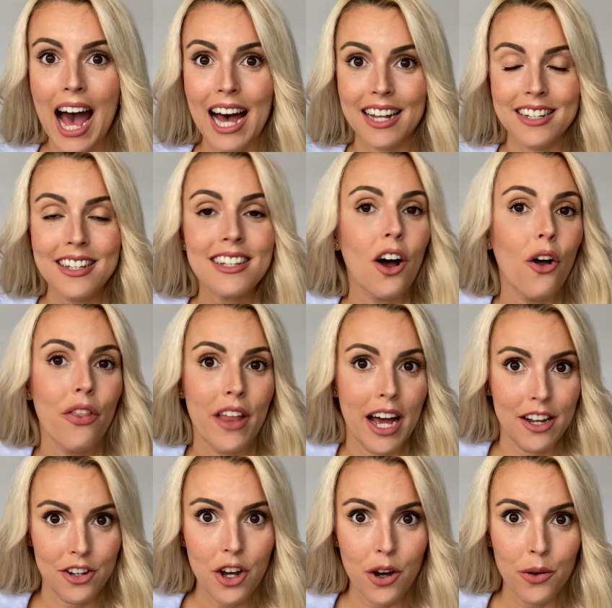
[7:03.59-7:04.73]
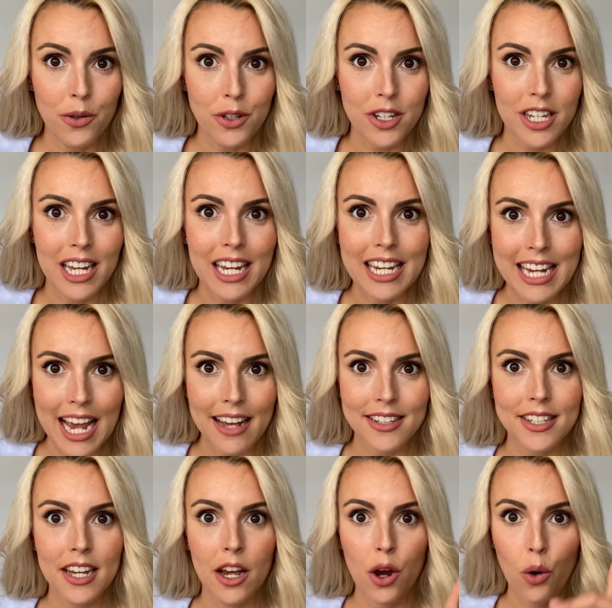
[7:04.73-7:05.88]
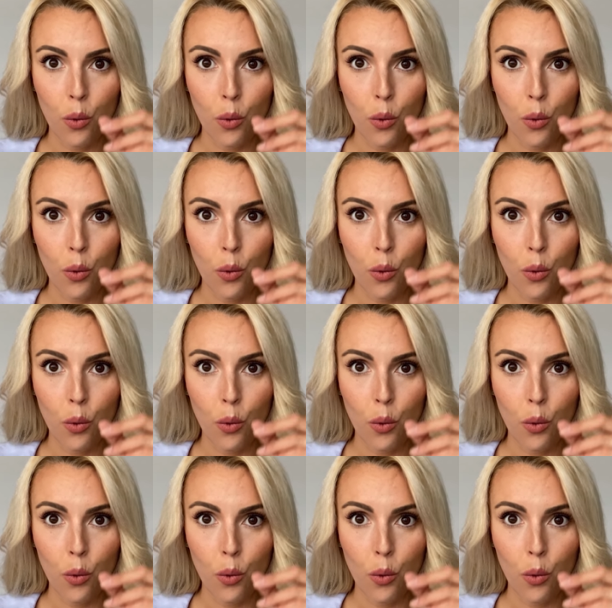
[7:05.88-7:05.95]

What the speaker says: And on that note, yes,